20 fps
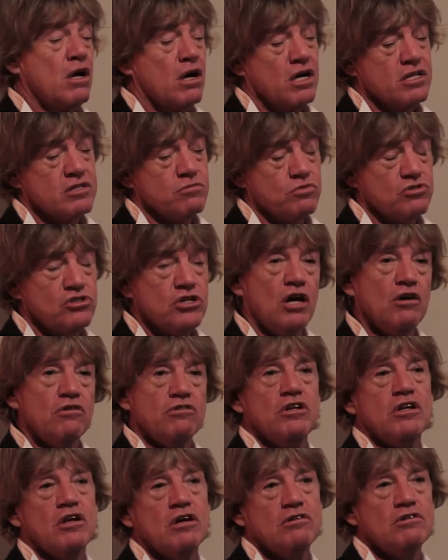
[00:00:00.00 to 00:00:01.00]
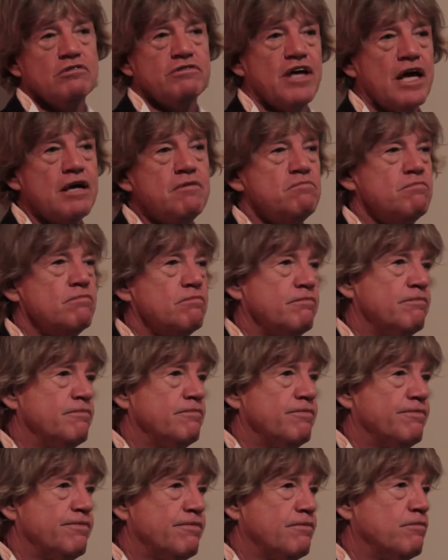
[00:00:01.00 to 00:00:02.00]
I said, well, Joan, you know, you're Dame,
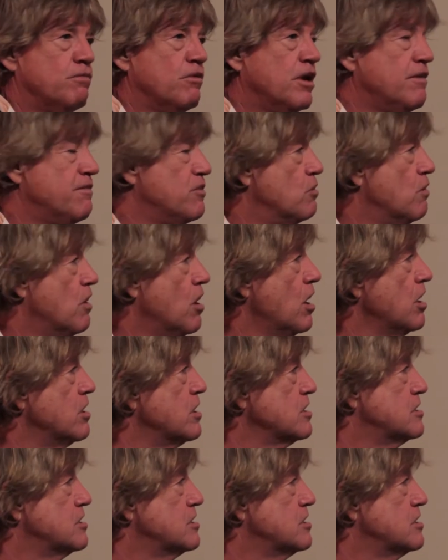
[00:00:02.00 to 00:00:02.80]
whatever you are.